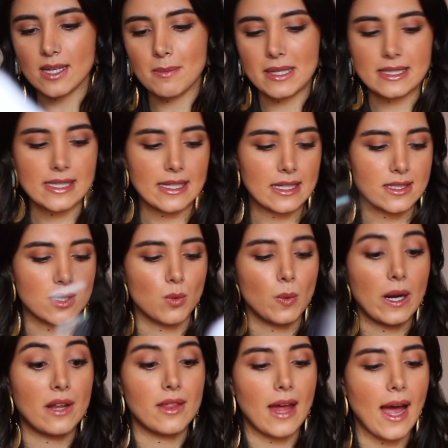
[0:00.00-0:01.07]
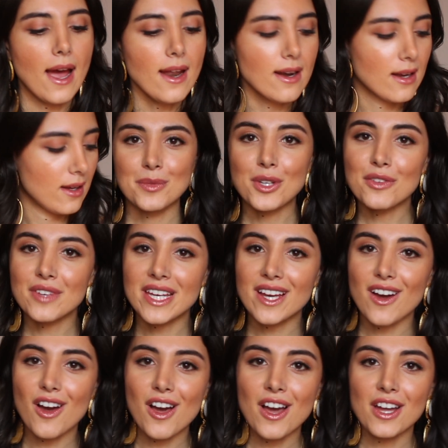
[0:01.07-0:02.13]
I'm excited to wear that. Moving
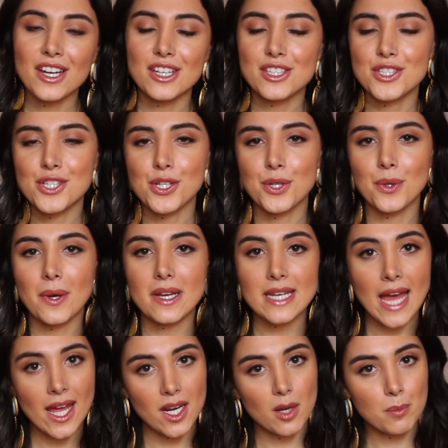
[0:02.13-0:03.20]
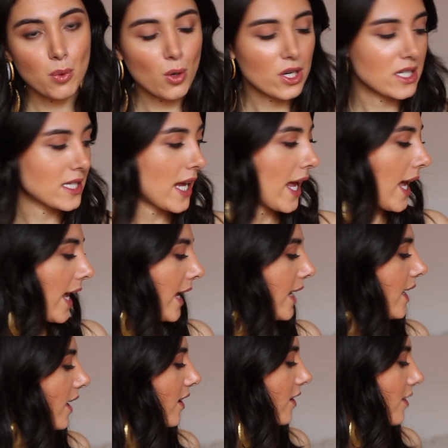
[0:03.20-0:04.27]
on to
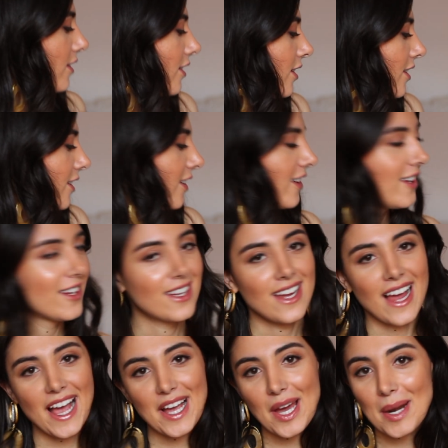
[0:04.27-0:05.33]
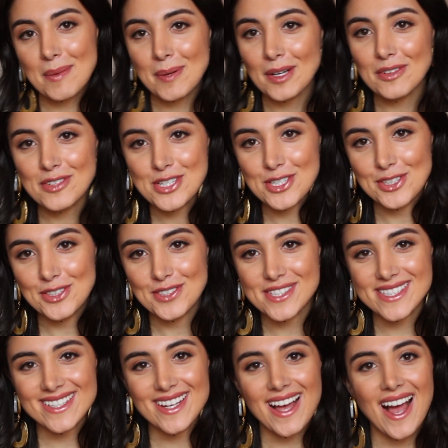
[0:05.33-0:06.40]
Net-a-Porter. Oh, I got a pair of shoes.
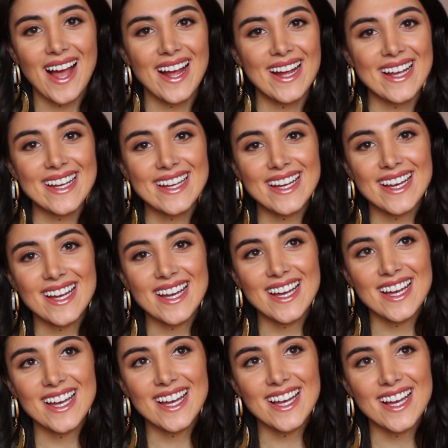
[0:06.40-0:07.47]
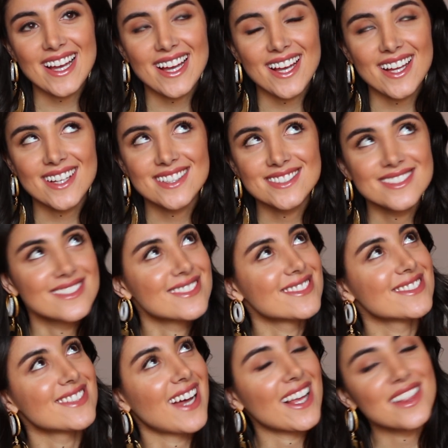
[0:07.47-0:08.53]
I
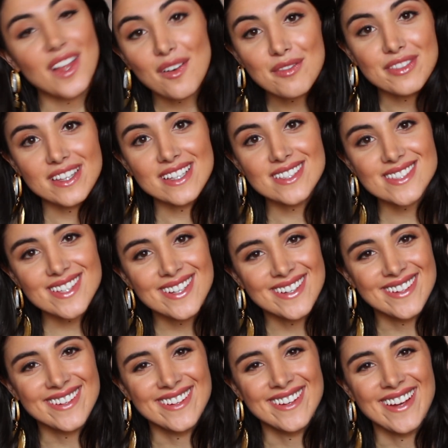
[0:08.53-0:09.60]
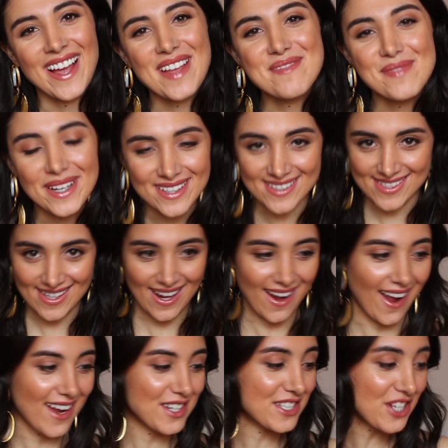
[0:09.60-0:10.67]
love these. I must say,
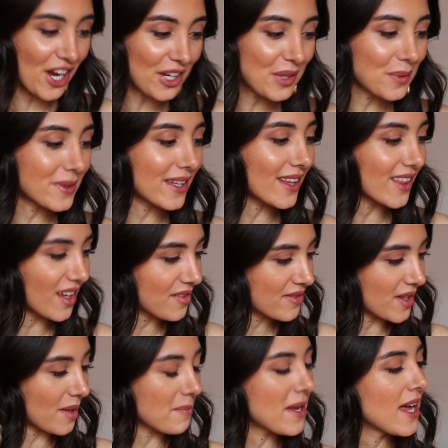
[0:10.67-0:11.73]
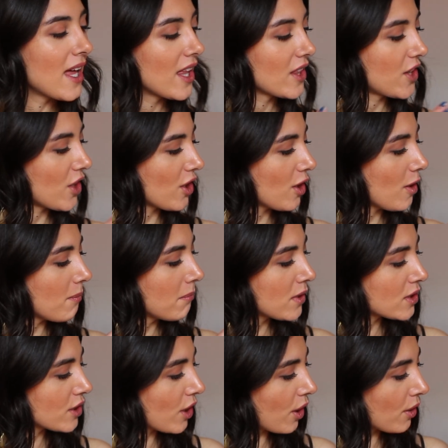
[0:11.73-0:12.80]
I genuinely love them. They're
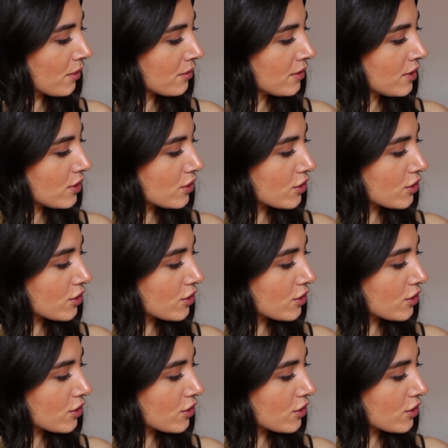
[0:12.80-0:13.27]
Malone